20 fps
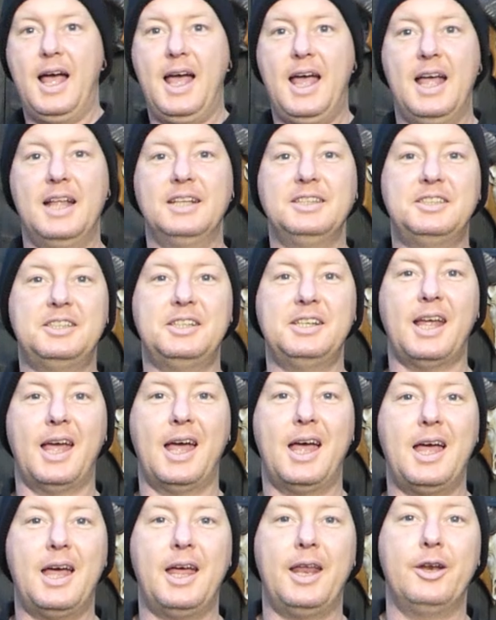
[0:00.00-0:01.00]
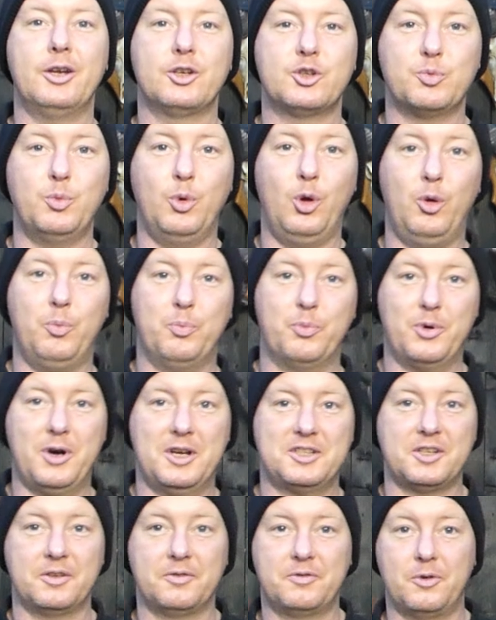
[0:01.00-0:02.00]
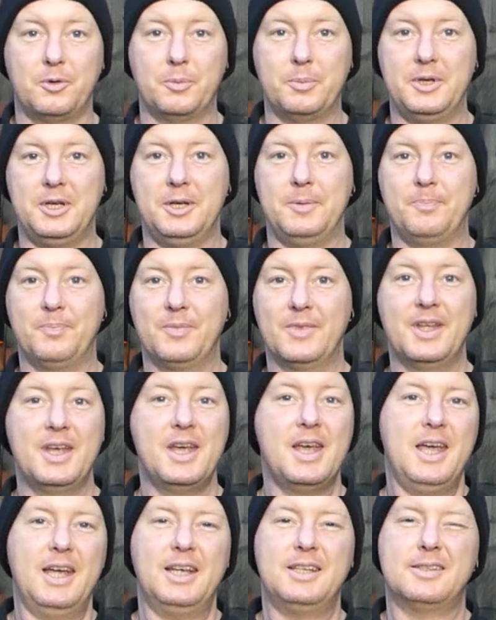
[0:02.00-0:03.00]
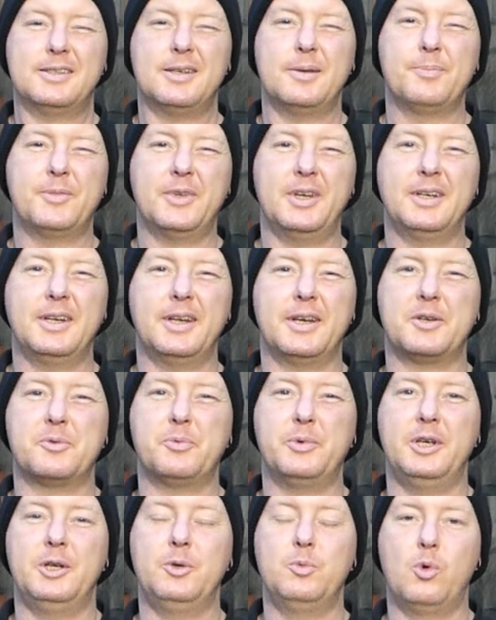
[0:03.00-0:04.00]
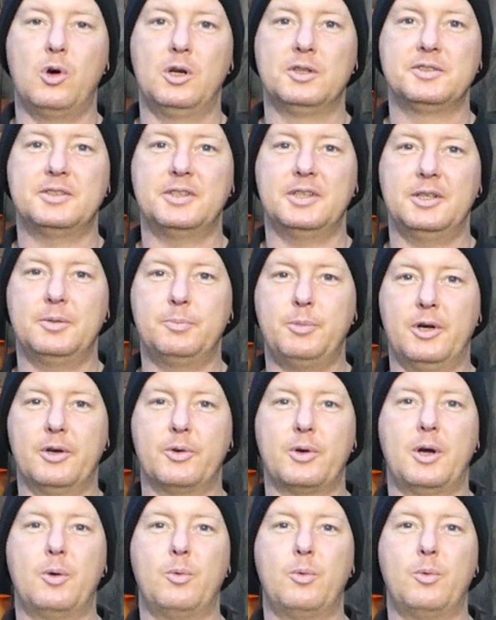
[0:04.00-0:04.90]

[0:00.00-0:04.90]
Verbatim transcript: and she had a small present for me. It's something that I really wanted, but I